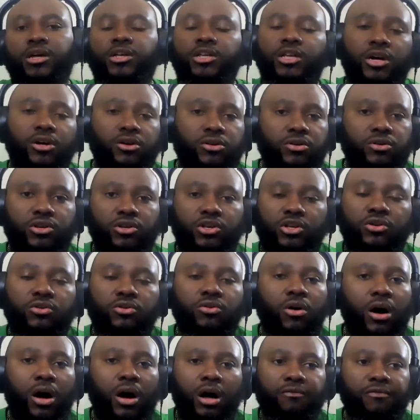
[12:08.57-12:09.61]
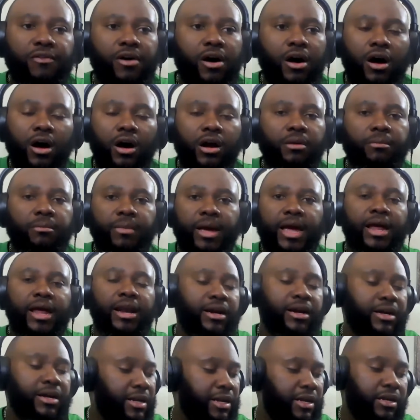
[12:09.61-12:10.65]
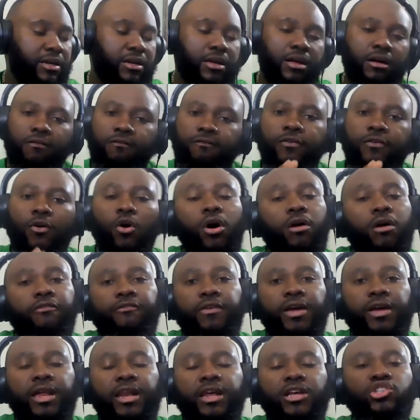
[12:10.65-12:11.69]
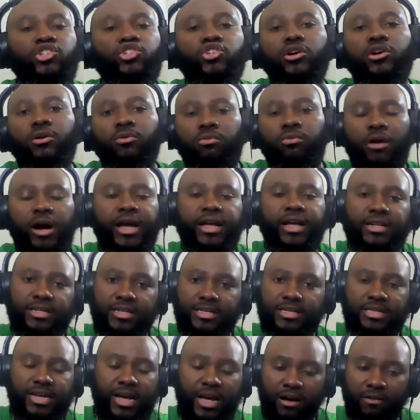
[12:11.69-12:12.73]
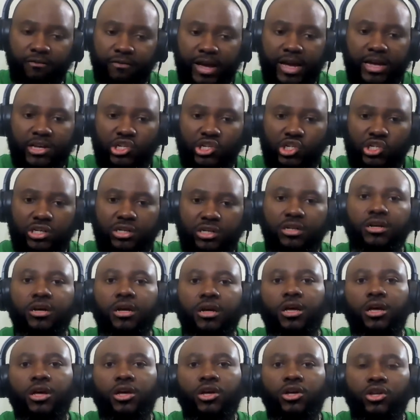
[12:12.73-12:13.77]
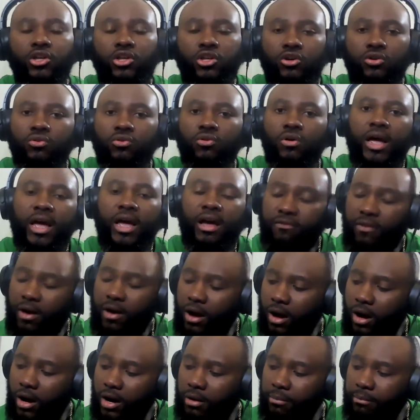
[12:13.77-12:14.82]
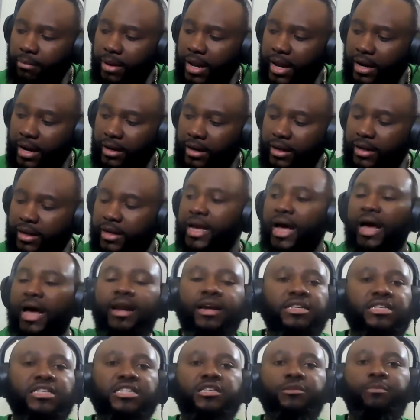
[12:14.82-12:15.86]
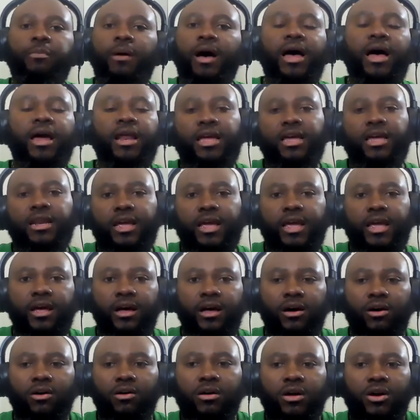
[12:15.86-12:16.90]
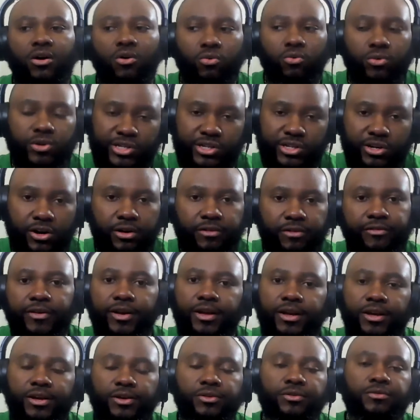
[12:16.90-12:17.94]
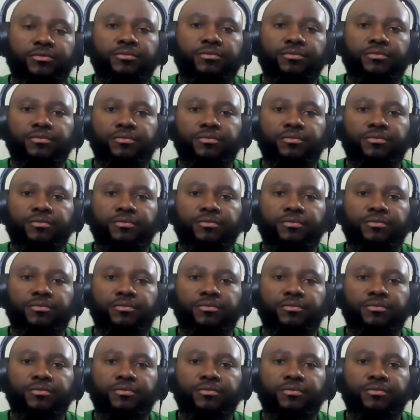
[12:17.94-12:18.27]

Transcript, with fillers: You, you are automatically forfeited your right to salvation. You have automatically got a spot in hell reserved for you.